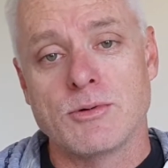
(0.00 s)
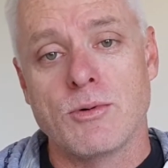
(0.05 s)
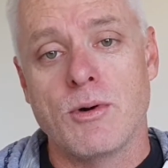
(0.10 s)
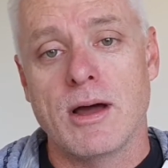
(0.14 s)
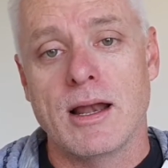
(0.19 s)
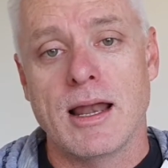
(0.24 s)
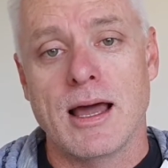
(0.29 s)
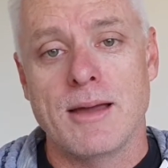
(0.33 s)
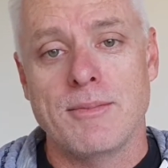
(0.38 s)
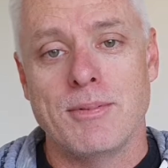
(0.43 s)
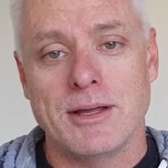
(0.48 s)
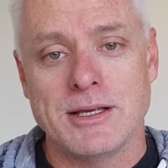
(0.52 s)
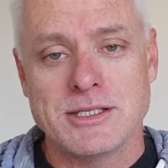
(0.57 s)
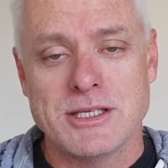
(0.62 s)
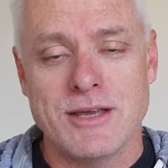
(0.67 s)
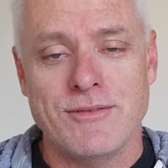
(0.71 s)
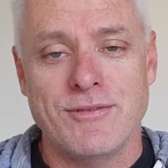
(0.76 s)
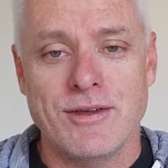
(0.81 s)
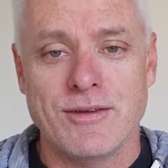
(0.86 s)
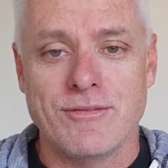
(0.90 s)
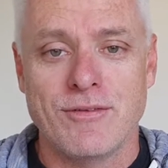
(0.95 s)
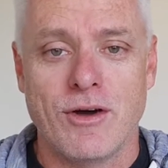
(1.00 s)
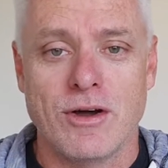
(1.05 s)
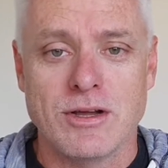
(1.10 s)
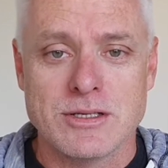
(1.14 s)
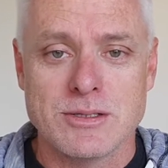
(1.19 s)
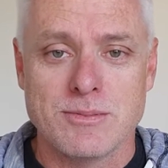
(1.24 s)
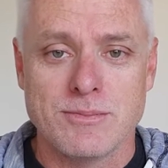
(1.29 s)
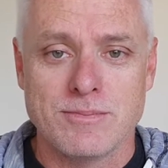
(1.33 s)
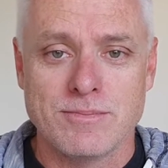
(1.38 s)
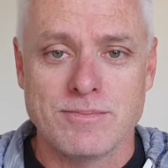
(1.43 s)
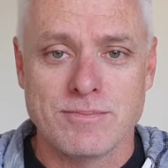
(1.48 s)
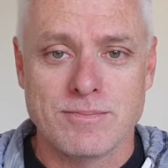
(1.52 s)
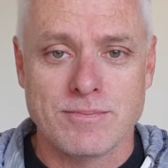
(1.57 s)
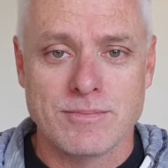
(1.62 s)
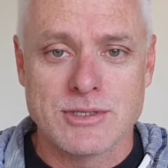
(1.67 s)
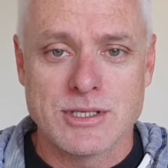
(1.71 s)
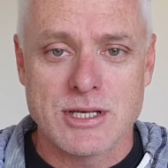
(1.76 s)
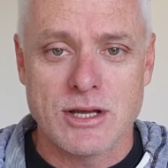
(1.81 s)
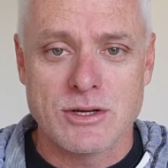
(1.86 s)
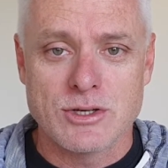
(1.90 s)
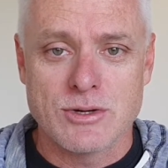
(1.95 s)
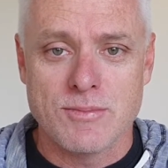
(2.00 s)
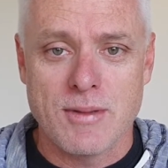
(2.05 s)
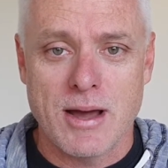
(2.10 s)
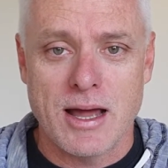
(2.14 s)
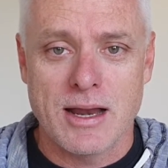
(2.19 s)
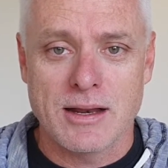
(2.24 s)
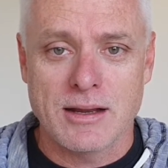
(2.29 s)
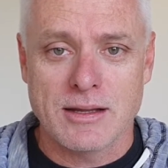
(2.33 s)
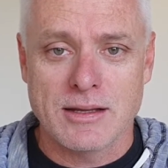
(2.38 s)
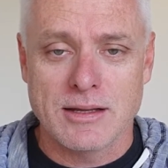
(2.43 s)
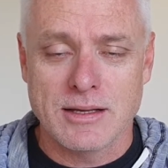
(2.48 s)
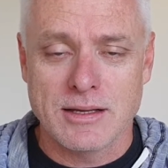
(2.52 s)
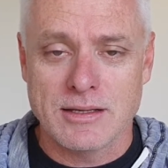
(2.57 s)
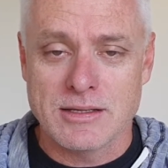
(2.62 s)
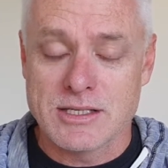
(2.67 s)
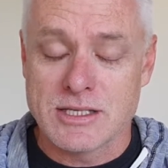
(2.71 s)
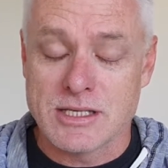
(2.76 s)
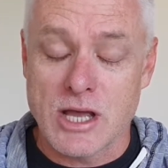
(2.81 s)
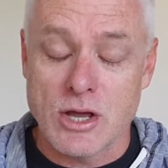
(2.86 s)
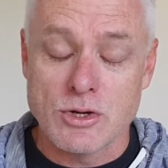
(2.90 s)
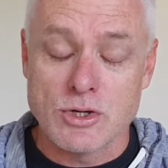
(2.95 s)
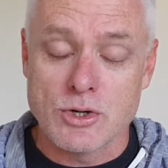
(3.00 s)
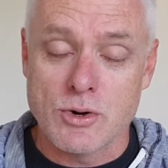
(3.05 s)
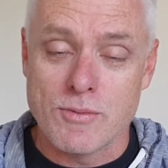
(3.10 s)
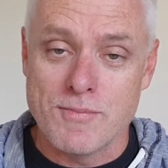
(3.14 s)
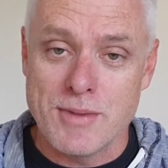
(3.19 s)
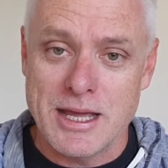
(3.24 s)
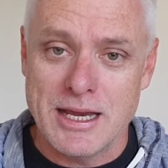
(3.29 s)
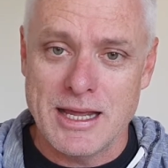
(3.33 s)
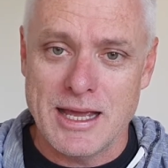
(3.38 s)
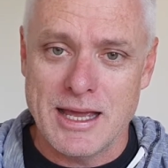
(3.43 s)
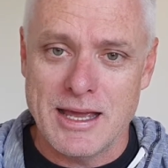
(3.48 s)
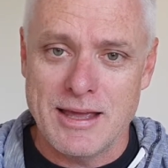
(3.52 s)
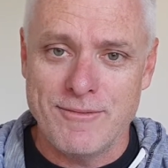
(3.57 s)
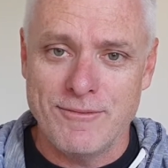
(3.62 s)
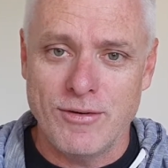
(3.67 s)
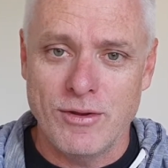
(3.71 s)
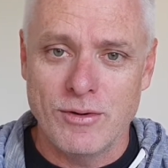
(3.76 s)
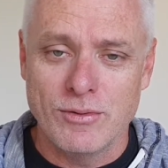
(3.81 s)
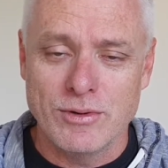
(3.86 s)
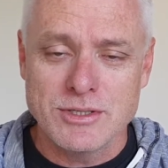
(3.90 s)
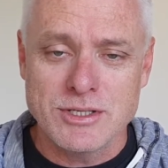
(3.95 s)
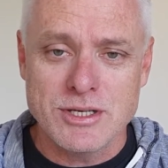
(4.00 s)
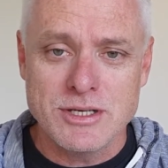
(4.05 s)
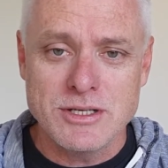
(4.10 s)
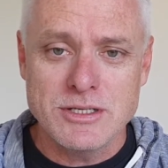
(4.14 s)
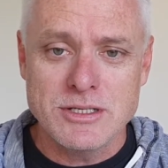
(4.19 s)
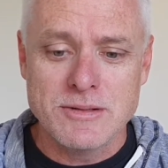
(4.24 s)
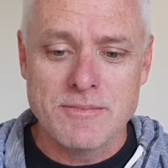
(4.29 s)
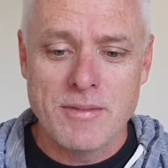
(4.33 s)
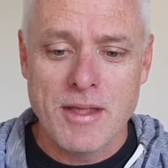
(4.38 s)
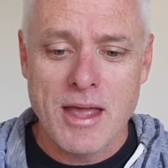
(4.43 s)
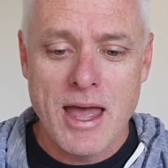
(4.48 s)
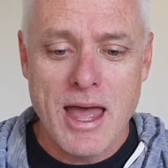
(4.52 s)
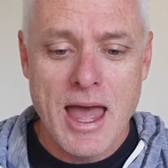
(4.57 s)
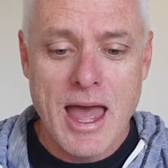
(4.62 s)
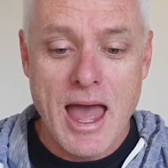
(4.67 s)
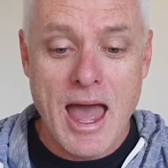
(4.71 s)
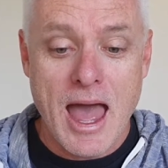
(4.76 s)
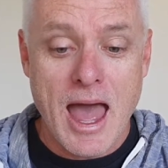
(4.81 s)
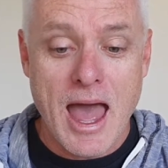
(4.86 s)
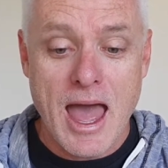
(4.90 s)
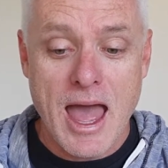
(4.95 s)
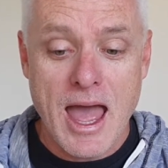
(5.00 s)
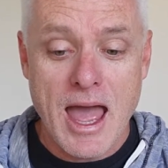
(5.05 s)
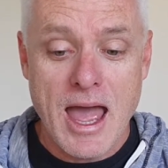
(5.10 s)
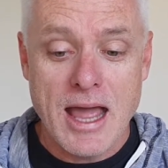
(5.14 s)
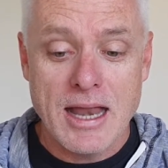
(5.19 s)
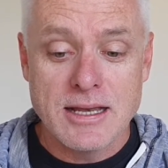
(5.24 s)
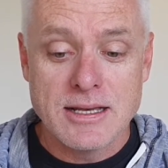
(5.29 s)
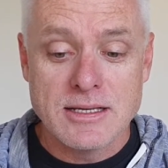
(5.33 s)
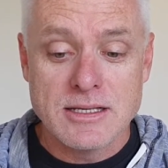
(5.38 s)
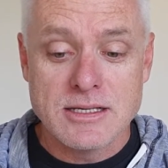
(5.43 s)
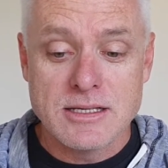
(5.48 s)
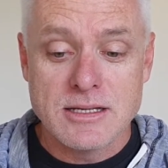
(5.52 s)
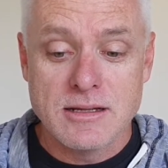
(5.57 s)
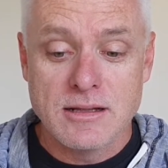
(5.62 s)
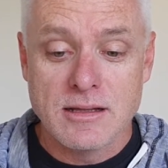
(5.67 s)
white labeling, see if you can find some social media influencers and